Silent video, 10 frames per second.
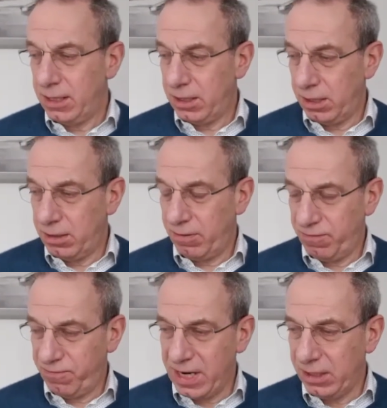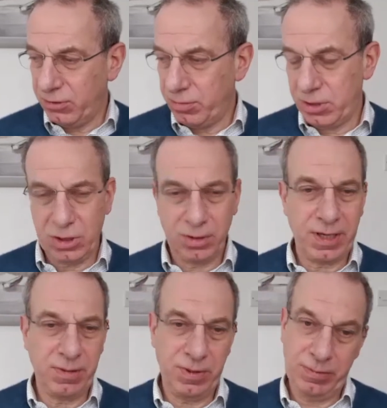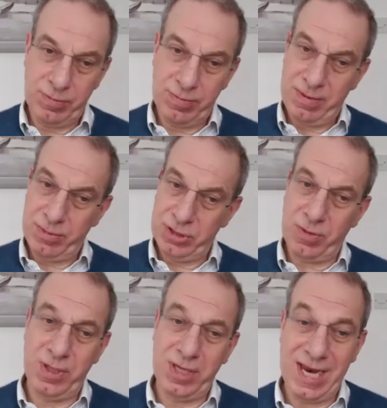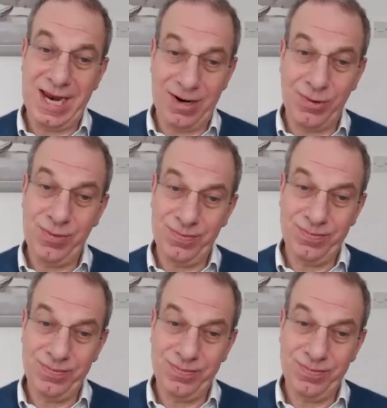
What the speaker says: The final group to talk about are the people who might be stopping now,